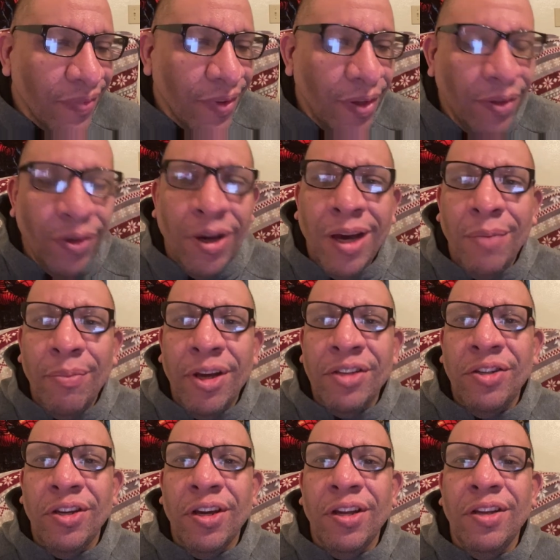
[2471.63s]
So how much
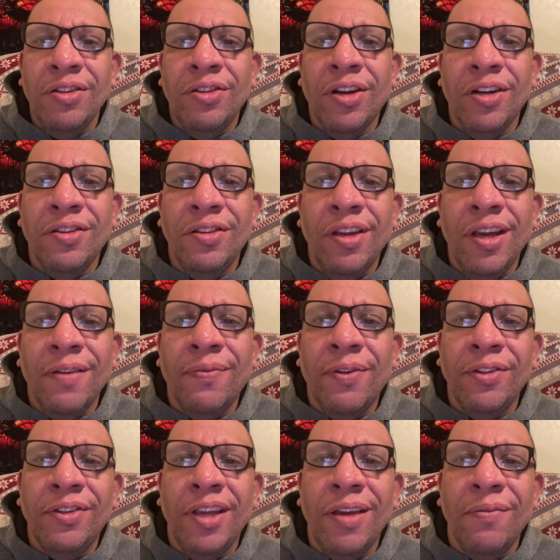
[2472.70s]
are you going to charge Nick
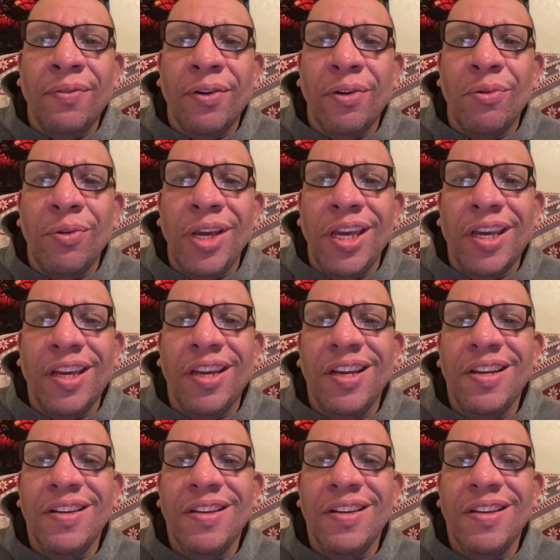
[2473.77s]
for staying for a week?